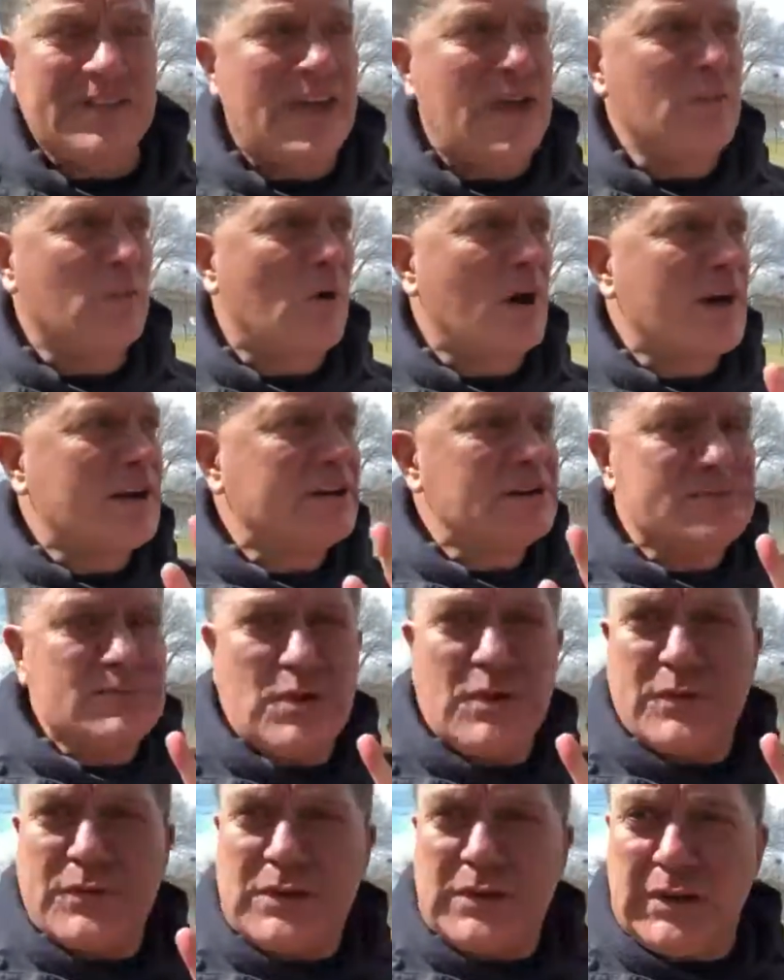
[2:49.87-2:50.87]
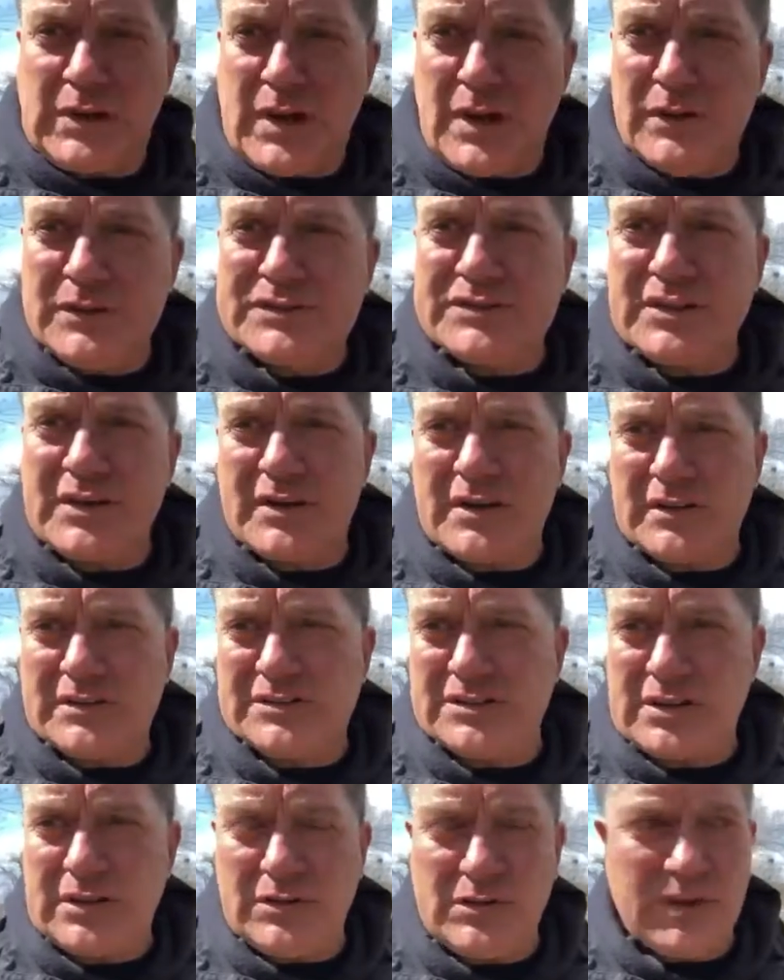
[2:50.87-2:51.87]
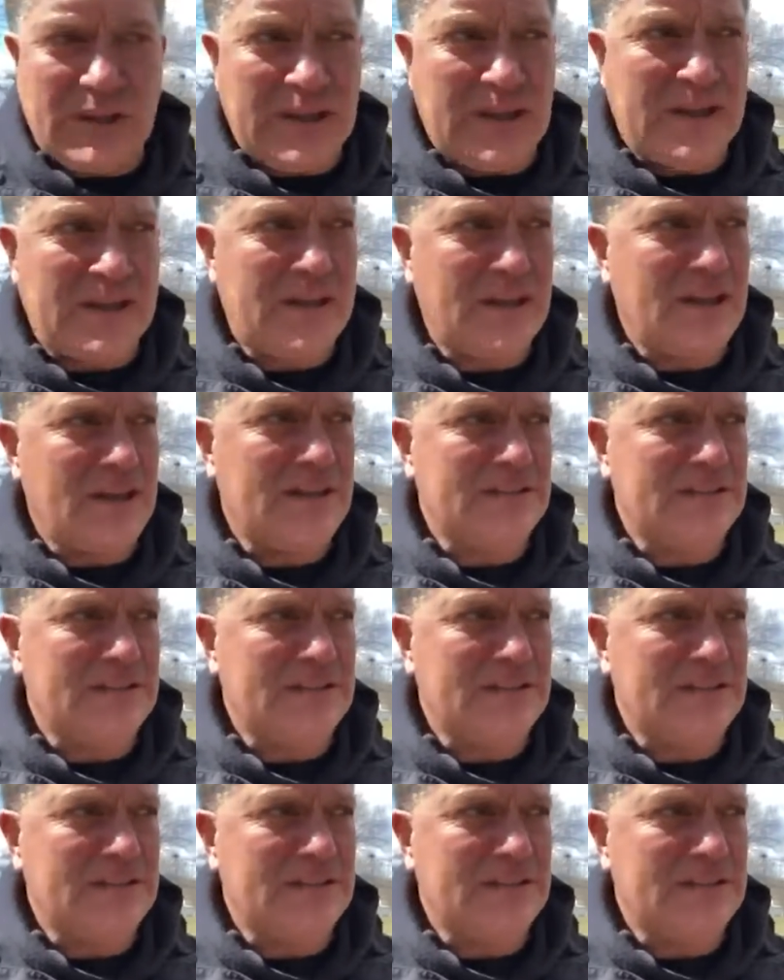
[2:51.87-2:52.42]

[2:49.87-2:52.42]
They wanted to move closer to the